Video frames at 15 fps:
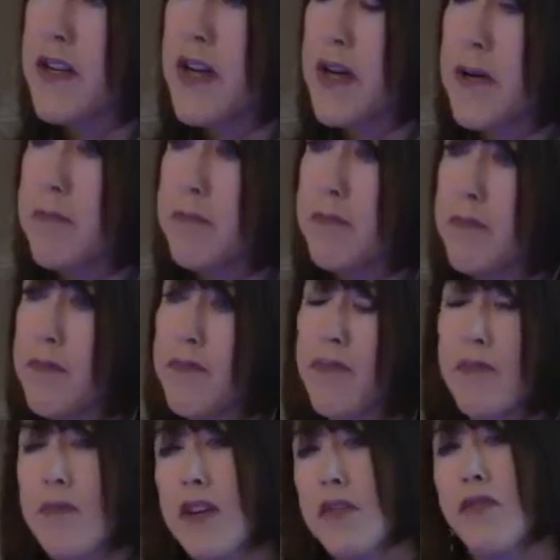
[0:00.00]

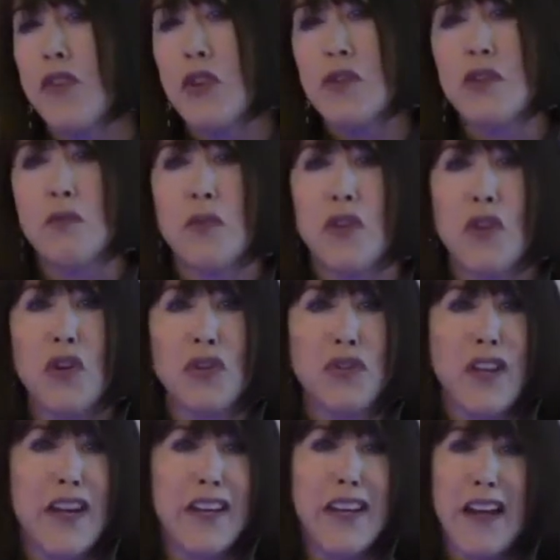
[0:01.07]
At first, we looked
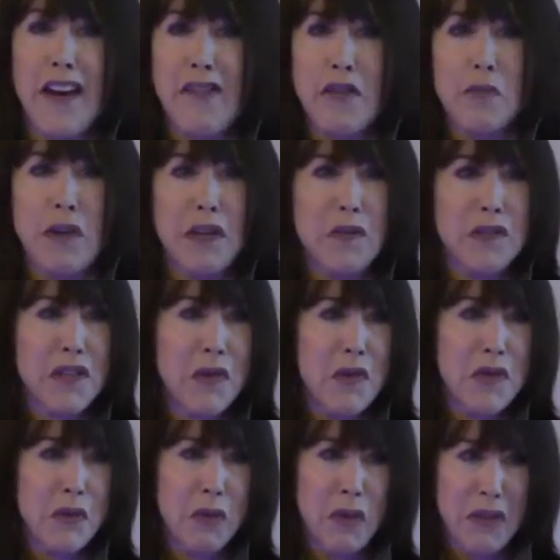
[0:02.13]
like everybody was
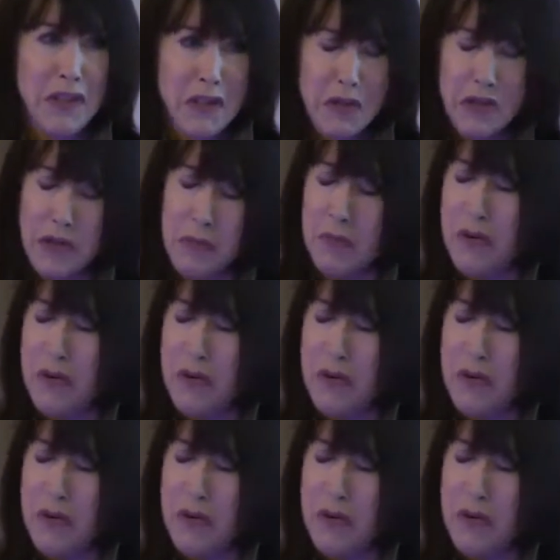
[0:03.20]
going to our leadership